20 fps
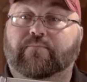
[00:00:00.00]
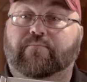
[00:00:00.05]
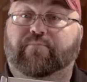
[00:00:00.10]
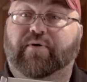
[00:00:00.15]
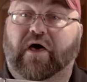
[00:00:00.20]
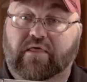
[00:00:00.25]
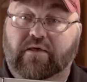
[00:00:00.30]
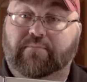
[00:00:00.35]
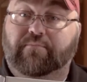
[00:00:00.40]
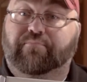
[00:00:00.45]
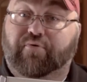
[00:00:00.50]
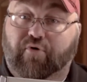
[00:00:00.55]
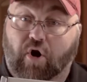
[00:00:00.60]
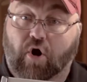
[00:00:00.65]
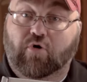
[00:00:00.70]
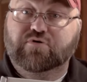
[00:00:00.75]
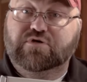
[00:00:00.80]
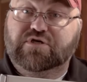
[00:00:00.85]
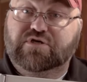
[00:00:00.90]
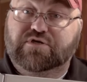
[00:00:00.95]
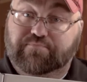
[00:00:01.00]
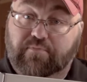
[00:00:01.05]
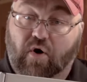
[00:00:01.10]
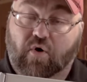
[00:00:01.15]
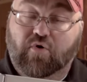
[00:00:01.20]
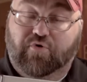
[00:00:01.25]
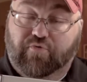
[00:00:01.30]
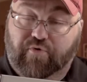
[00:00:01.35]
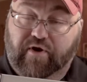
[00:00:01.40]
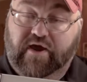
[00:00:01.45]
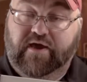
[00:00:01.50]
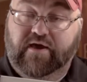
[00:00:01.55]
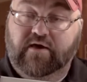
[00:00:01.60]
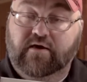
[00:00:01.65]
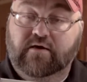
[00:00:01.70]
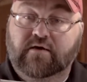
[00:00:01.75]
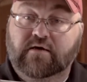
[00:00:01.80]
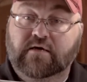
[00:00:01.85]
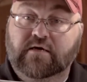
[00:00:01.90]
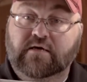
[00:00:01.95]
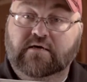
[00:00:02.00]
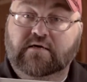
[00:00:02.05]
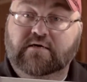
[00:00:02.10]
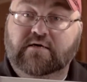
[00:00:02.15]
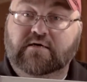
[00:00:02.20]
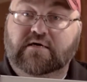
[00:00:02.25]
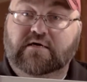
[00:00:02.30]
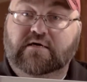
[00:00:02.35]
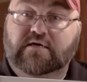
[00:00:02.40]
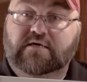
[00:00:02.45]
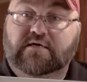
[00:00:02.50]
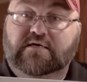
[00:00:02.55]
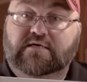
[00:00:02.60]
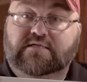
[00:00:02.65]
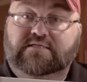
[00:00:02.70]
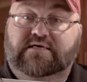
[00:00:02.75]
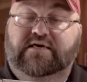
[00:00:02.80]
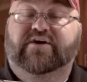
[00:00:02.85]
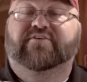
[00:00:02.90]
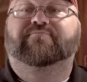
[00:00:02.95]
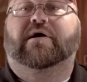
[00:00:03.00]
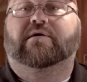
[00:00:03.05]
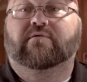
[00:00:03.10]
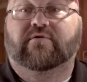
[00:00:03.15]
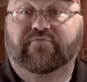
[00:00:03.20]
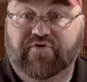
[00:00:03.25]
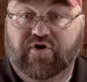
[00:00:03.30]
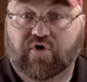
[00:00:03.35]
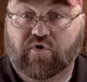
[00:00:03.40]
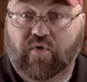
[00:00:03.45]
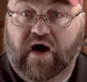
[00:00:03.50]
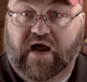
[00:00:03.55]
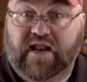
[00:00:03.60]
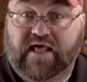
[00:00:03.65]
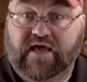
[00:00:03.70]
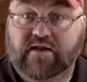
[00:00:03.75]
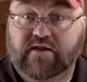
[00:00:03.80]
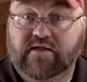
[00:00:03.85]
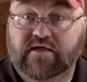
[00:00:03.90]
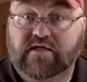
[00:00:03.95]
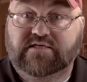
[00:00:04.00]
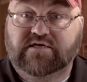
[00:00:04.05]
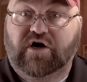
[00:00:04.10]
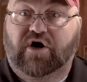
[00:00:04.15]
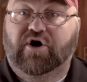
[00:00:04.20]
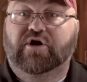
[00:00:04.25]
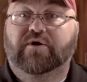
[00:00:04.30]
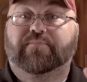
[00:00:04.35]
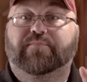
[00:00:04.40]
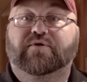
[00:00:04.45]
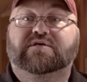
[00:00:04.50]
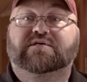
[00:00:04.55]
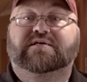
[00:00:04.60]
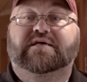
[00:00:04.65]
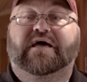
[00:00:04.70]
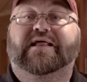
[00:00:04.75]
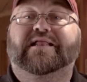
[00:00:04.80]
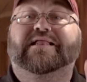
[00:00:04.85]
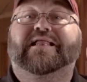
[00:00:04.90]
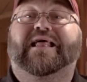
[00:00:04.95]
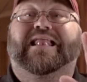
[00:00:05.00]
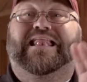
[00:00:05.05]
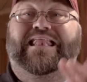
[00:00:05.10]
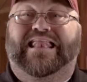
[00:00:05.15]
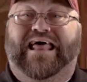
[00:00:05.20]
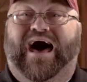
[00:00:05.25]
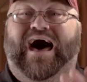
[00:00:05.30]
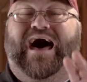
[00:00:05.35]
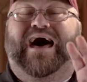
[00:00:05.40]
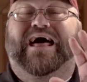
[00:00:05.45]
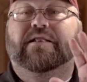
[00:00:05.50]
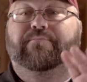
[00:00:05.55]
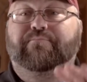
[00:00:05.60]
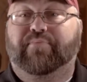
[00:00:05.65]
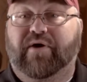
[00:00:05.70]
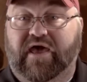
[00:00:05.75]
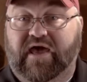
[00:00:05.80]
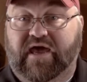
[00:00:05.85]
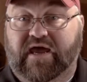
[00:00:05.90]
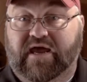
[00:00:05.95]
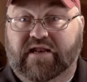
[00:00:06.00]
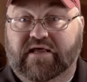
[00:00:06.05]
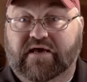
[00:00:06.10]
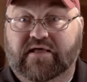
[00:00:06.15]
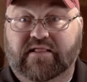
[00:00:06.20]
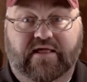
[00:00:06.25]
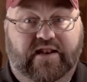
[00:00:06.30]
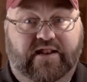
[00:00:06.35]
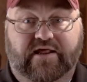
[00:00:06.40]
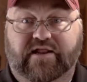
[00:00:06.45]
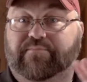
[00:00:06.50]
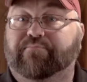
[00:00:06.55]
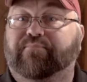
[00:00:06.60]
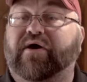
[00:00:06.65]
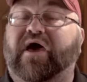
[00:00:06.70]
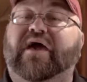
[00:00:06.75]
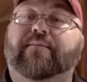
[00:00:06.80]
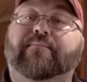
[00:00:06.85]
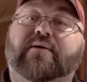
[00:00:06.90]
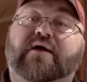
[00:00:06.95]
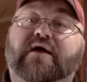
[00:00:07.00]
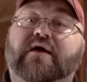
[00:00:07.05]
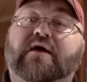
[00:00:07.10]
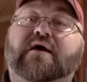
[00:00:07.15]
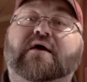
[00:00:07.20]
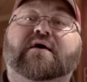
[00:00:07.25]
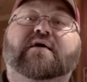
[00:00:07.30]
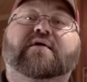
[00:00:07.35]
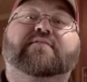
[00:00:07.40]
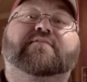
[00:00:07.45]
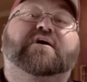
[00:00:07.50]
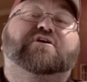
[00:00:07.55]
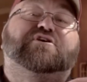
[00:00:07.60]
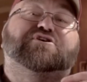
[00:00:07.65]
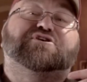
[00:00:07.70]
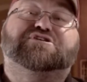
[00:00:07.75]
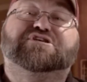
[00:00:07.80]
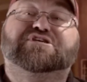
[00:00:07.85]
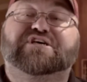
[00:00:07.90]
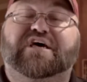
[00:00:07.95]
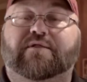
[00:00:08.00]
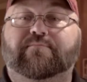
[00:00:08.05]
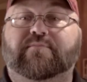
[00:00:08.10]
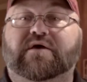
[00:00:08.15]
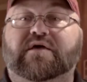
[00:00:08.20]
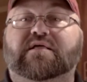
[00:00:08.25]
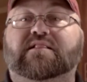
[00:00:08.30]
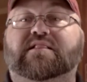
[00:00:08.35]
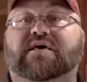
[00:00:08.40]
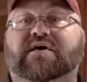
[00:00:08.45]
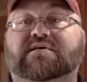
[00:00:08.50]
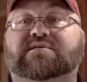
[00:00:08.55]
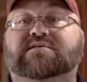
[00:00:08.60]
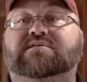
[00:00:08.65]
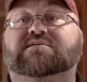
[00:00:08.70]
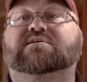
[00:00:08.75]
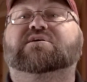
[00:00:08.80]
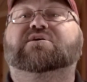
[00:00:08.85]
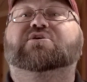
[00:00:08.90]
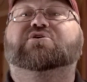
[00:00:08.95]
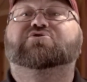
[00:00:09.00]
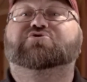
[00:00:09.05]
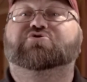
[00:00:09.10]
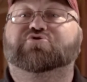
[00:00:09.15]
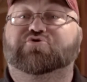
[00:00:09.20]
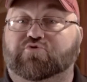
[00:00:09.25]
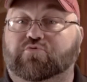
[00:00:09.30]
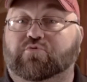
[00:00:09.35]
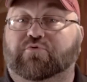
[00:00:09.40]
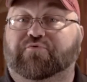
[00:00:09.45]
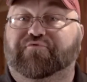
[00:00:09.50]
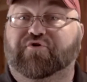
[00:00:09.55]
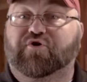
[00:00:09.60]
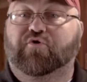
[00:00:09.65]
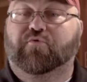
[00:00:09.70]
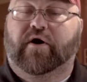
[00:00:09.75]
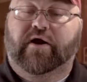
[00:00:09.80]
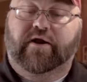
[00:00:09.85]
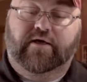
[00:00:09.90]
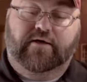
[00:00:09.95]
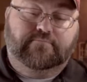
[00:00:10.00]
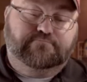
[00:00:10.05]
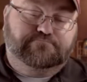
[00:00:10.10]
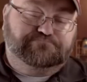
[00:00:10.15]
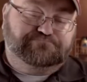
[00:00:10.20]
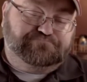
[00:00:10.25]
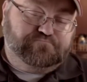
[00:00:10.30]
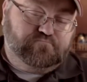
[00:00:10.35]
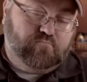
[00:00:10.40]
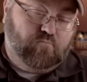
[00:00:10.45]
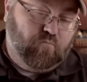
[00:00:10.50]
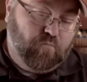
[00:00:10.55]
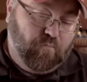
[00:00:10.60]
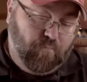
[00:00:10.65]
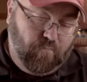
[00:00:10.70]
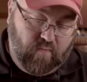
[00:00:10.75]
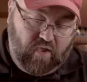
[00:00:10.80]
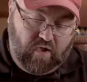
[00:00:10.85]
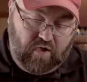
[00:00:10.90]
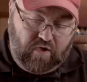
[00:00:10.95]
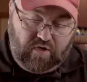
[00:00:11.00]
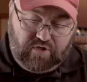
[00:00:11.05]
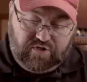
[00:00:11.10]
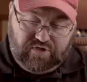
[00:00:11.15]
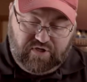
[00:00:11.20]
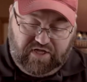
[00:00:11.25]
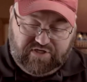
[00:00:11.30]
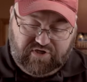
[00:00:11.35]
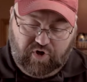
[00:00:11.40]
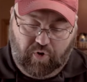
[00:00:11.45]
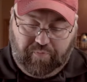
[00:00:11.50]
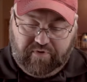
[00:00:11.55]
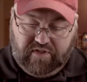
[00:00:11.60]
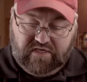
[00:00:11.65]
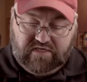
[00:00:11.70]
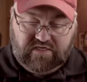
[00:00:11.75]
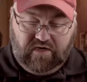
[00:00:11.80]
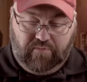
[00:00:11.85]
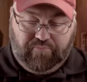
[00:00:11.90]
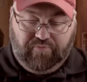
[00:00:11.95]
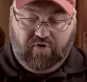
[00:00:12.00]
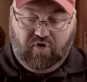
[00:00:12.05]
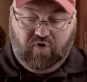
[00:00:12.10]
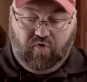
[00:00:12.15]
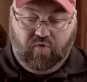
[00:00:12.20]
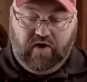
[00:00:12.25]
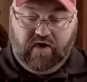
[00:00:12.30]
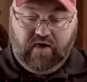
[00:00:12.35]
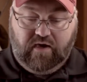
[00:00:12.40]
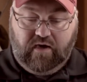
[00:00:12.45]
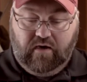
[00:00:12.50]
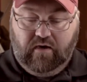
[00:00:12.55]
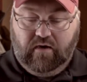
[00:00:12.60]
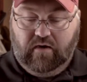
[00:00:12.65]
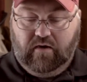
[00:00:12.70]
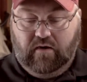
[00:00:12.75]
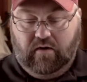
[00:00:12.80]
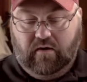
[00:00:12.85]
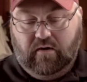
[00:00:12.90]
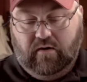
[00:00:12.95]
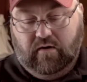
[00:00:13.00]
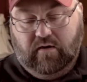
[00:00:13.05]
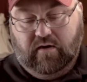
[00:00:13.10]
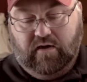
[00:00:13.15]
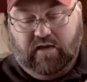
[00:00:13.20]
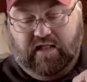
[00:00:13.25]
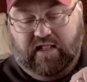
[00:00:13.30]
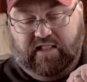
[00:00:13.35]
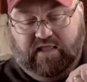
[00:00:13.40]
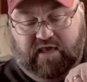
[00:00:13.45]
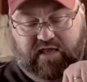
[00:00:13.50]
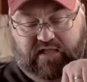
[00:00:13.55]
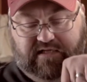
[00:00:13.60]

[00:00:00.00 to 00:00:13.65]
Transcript: Pellet Pro smoke ring to give my review on it. It's 100% not paid. They didn't pay me. They just sent me this to do a review on it. So let's open this up real quick. And on the